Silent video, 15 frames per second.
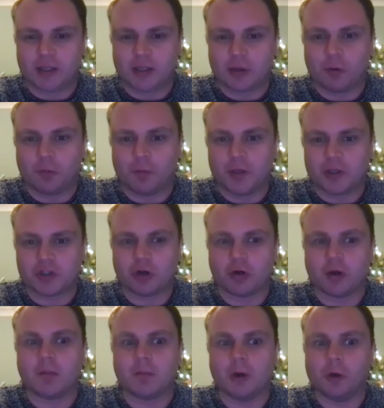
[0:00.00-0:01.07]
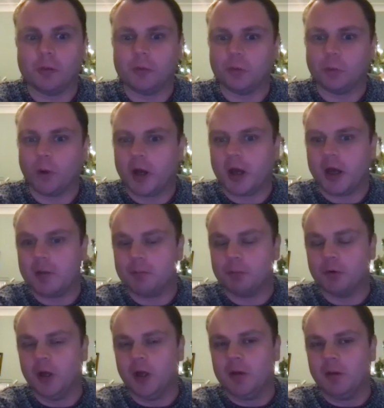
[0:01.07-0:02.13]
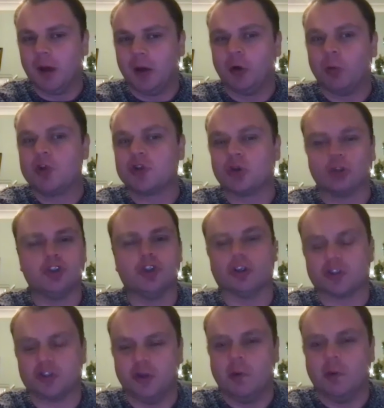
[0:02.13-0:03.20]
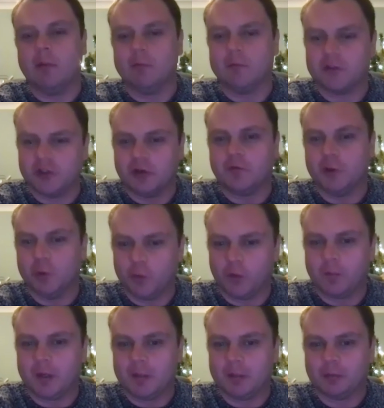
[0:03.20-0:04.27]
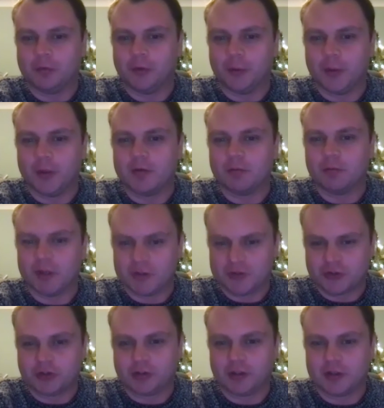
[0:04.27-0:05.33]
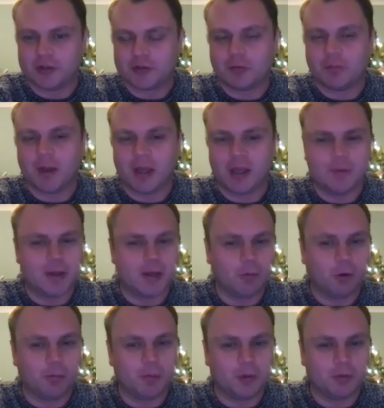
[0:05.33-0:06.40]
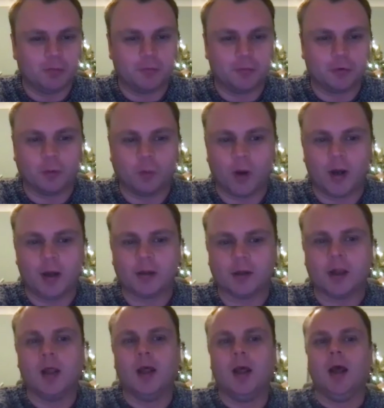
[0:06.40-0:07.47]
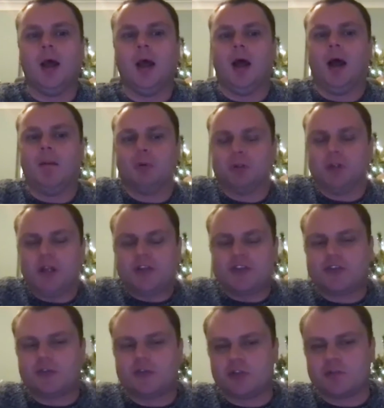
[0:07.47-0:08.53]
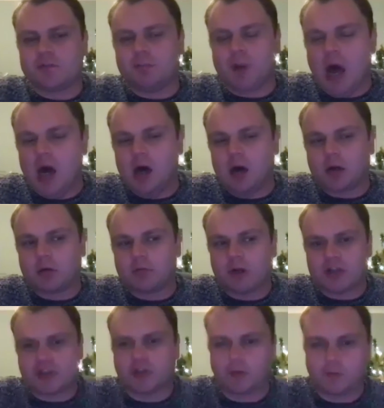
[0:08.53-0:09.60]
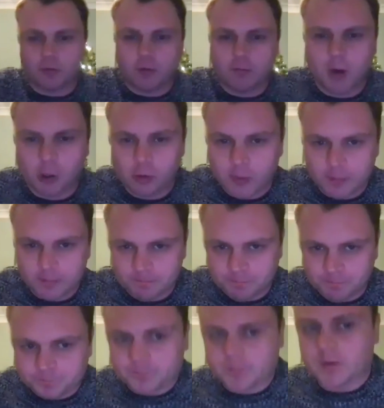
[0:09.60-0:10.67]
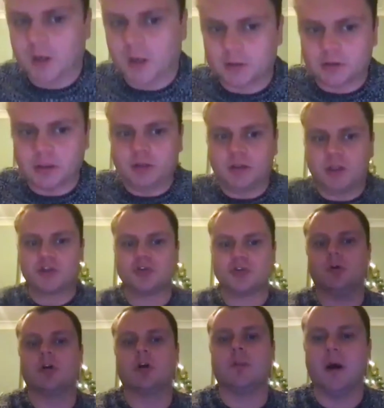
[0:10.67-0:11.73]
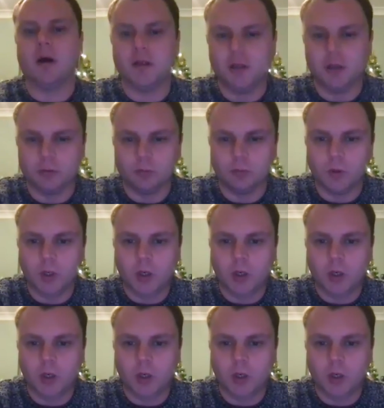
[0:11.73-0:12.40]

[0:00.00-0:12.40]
It could be a shocking moment where I know we saw Josh do it, and we've seen a few other people do it recently. So maybe it won't be done for a while. But let's just park wrestling for a moment, and let's talk about you.